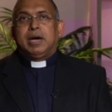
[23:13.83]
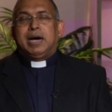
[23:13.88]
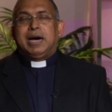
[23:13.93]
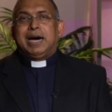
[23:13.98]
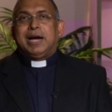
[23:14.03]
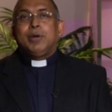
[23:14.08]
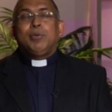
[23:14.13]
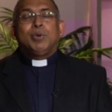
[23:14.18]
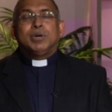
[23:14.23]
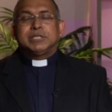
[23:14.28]

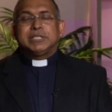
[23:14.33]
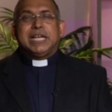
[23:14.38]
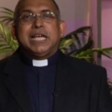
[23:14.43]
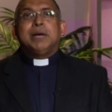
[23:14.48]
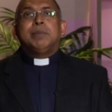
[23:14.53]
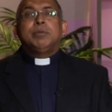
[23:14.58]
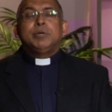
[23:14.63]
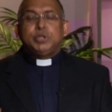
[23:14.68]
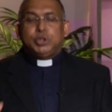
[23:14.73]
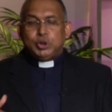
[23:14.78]
I was
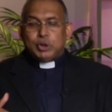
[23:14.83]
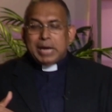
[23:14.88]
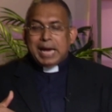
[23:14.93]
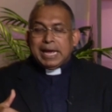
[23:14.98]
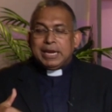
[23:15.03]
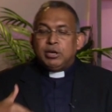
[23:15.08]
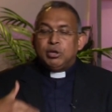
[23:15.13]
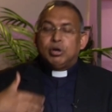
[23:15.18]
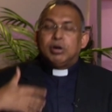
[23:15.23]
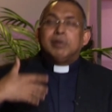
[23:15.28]
able to
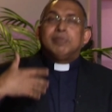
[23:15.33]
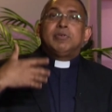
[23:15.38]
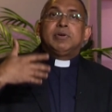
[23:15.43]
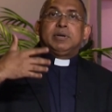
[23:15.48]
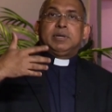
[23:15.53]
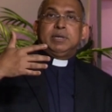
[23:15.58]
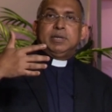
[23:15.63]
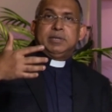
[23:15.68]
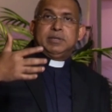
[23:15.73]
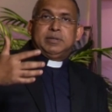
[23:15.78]
hand
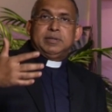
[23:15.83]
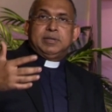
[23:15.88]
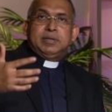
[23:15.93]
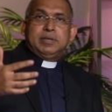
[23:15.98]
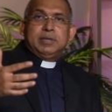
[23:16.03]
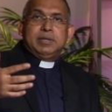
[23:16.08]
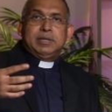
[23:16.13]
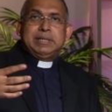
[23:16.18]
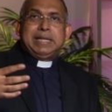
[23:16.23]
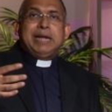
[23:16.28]
over
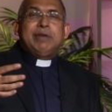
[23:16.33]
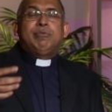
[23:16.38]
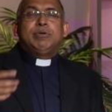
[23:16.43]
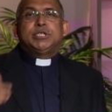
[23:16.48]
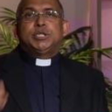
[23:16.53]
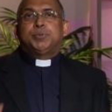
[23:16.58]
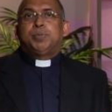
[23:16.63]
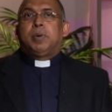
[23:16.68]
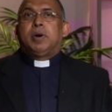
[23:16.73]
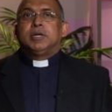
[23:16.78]
that
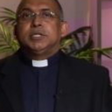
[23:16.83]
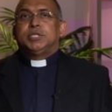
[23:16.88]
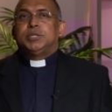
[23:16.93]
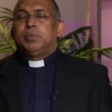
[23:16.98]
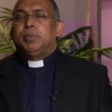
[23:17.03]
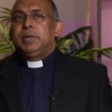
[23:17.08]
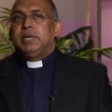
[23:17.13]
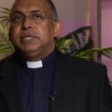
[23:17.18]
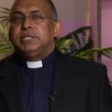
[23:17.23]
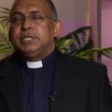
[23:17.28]

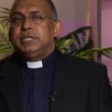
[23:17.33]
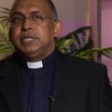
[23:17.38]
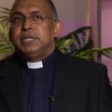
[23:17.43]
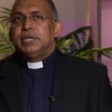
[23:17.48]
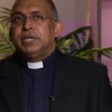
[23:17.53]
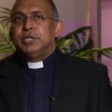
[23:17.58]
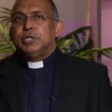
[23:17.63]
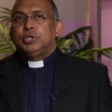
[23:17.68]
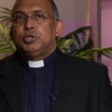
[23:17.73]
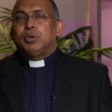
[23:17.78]
responsibility
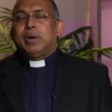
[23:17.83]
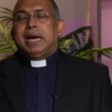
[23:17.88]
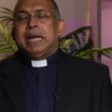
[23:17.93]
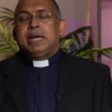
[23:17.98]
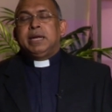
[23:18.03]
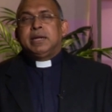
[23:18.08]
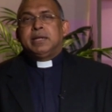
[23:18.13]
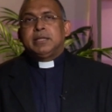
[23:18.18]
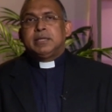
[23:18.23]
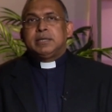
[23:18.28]
to
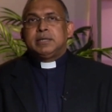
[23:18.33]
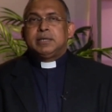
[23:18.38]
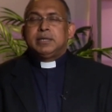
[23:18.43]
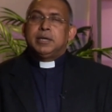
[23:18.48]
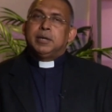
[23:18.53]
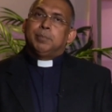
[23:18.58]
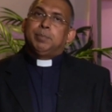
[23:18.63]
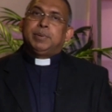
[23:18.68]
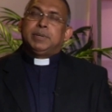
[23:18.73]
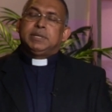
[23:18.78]
another
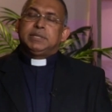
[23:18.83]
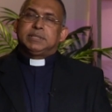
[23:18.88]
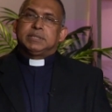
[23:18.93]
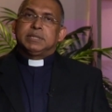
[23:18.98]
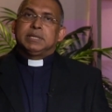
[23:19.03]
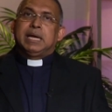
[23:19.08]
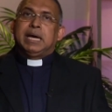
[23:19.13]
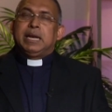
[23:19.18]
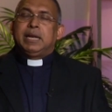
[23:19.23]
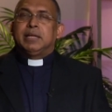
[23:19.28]

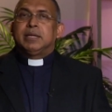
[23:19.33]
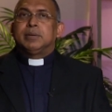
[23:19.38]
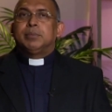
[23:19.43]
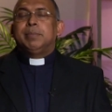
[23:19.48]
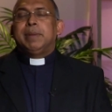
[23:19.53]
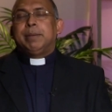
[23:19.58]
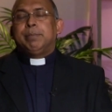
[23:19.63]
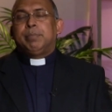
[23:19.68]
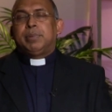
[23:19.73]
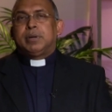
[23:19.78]
person, another
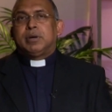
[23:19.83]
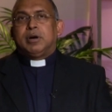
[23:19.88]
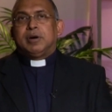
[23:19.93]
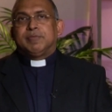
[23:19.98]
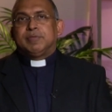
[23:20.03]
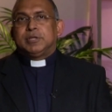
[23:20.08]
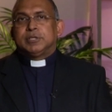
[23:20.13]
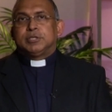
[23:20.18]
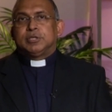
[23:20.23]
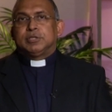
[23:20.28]
member
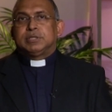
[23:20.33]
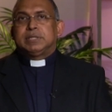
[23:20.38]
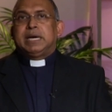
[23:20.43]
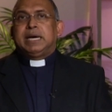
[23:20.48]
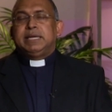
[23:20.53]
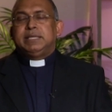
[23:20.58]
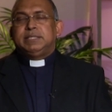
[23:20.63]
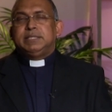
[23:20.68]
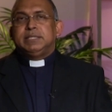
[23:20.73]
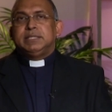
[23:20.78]
of the
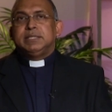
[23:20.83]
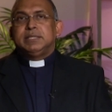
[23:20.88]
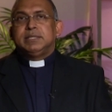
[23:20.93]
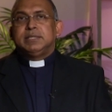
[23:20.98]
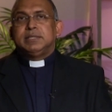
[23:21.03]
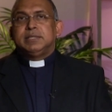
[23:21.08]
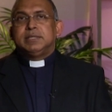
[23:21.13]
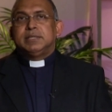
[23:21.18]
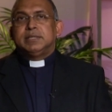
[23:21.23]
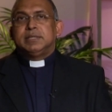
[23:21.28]
society,
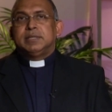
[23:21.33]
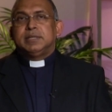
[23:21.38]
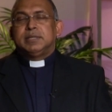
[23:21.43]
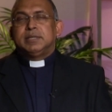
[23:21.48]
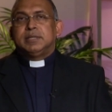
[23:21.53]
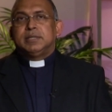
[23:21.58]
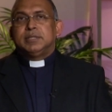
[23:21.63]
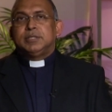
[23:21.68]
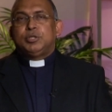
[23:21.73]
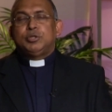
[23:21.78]

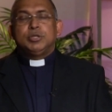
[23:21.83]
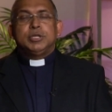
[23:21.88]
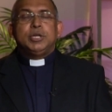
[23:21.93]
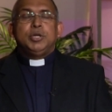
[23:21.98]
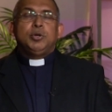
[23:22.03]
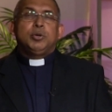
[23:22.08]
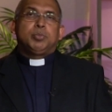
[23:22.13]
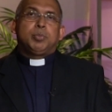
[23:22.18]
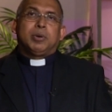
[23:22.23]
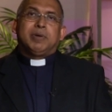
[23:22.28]
to the
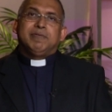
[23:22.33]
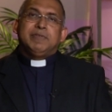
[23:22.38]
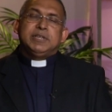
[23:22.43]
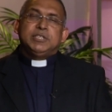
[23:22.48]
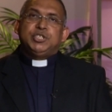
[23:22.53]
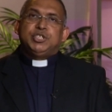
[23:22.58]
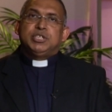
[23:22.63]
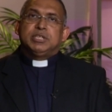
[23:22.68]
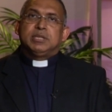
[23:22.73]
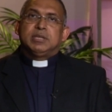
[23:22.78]
new
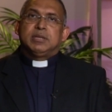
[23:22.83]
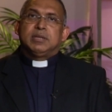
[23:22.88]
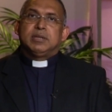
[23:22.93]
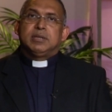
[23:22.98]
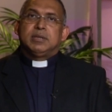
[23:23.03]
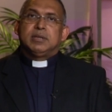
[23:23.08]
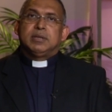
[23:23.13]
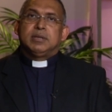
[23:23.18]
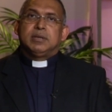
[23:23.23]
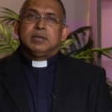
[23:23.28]
provincial.
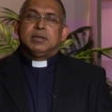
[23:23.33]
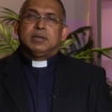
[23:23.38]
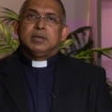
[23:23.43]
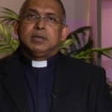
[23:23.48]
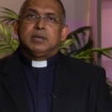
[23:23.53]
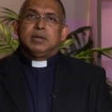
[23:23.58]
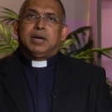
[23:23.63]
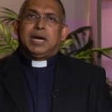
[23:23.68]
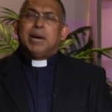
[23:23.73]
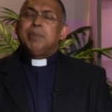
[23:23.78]

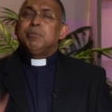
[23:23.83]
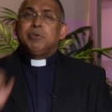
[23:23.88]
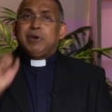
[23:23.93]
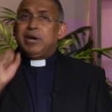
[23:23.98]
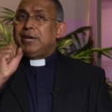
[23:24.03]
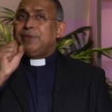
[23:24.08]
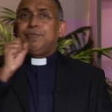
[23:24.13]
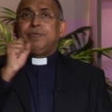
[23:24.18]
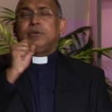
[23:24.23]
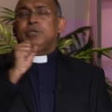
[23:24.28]
I'm
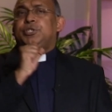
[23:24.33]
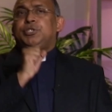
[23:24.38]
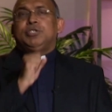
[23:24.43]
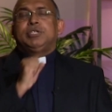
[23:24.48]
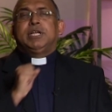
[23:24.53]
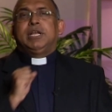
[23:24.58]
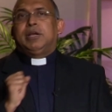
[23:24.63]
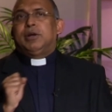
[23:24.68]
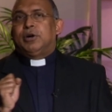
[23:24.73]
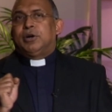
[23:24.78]
grateful to
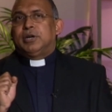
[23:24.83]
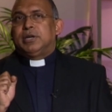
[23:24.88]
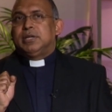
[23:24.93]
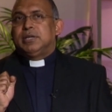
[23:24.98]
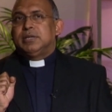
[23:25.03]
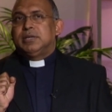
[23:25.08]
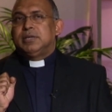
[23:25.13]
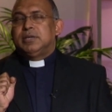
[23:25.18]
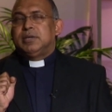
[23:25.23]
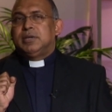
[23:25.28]
the Lord
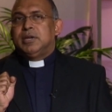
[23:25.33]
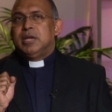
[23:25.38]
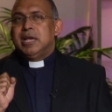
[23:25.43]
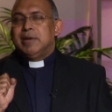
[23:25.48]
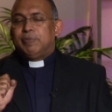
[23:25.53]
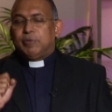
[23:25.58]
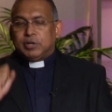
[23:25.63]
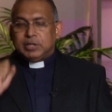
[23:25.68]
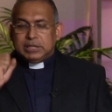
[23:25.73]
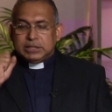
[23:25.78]

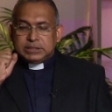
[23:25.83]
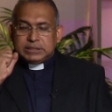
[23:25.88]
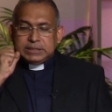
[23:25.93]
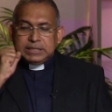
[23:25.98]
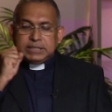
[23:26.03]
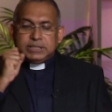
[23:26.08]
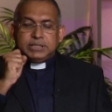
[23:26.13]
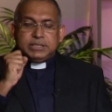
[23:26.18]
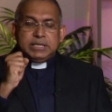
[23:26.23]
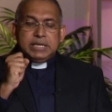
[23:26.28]
for the
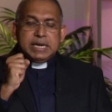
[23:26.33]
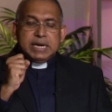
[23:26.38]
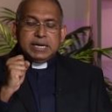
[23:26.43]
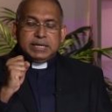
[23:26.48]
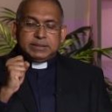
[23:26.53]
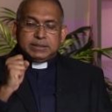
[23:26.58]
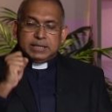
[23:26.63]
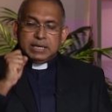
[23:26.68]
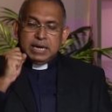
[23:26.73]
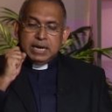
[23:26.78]
six
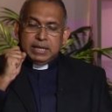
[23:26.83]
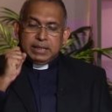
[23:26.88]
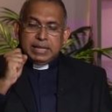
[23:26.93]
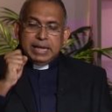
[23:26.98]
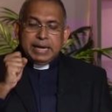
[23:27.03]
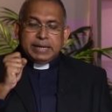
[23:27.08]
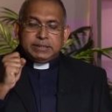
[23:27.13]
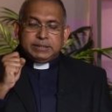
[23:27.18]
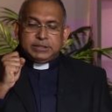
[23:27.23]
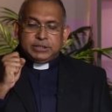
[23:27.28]
years
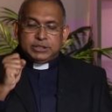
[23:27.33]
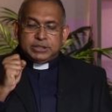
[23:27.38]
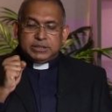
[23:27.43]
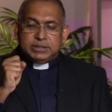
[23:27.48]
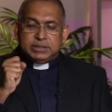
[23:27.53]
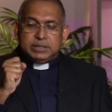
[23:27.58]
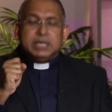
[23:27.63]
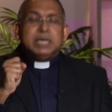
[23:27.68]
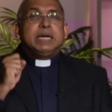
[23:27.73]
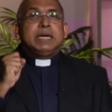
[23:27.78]
that
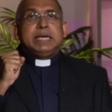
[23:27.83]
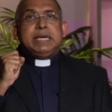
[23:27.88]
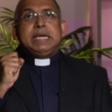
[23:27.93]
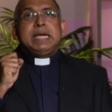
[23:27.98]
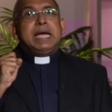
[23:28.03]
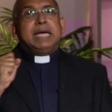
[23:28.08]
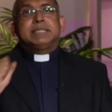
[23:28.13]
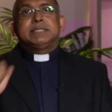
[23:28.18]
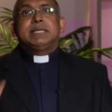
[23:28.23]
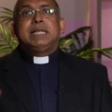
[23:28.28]
uh, He
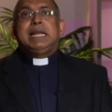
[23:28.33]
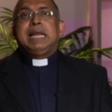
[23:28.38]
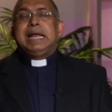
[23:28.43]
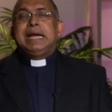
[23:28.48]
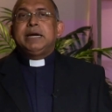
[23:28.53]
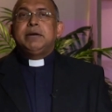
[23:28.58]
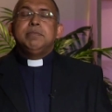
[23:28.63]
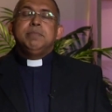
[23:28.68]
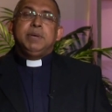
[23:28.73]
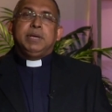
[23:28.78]
has
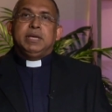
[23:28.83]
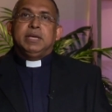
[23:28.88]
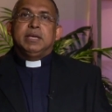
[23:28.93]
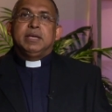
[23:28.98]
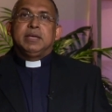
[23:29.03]
led me.